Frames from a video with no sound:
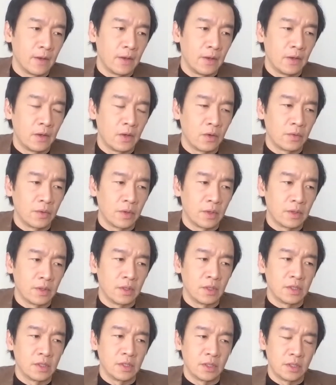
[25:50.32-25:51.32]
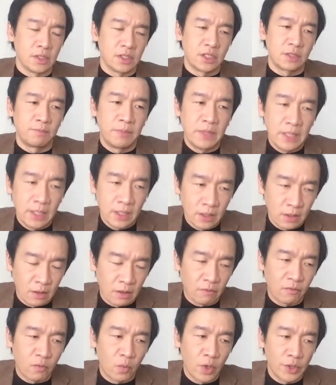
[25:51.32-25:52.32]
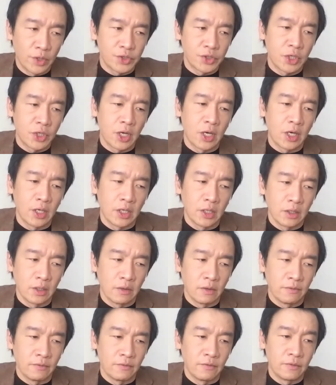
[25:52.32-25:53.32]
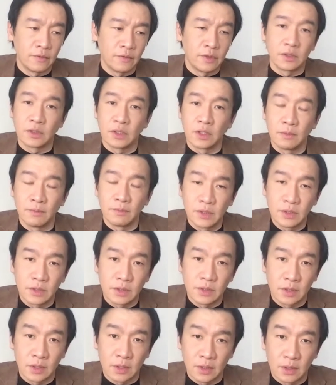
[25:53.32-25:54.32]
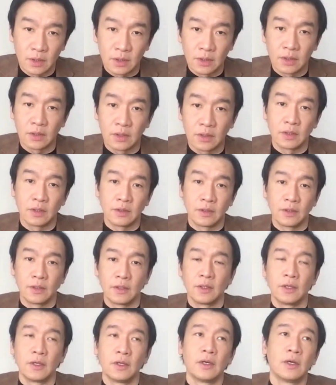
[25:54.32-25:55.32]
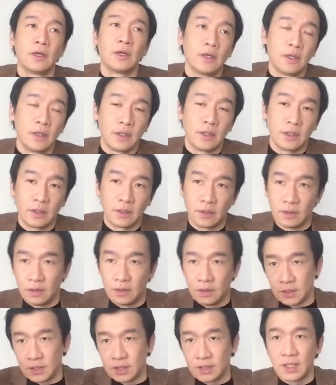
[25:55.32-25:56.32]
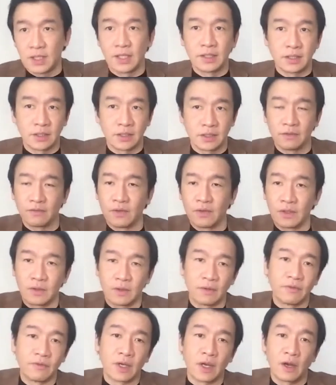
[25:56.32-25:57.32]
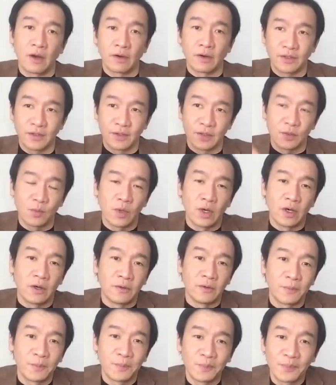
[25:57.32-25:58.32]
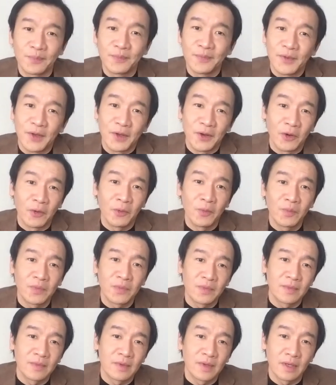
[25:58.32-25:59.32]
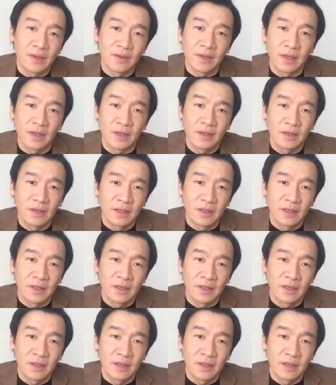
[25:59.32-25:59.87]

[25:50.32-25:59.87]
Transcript: you know the, the the speed of which kind of determines the the status of the of the character as well you know yeah.